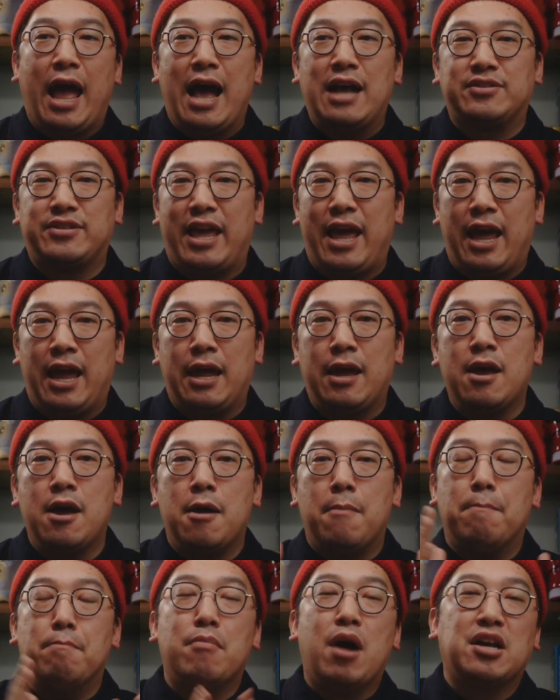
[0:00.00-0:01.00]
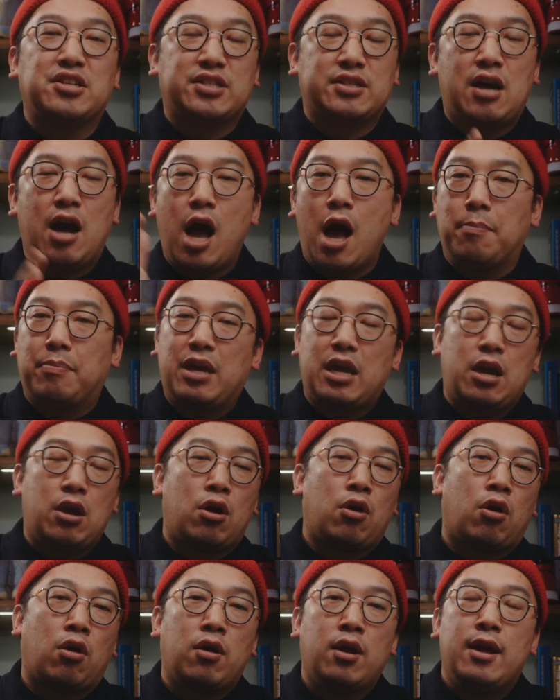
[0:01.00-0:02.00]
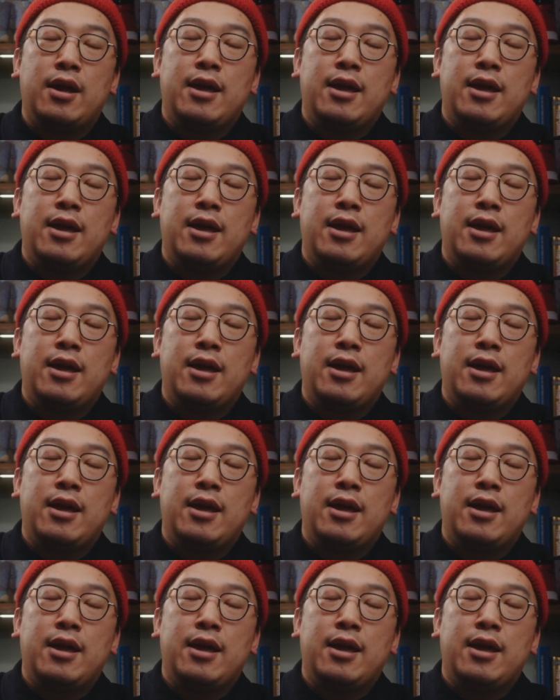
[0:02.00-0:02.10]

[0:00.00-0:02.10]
as a must cop here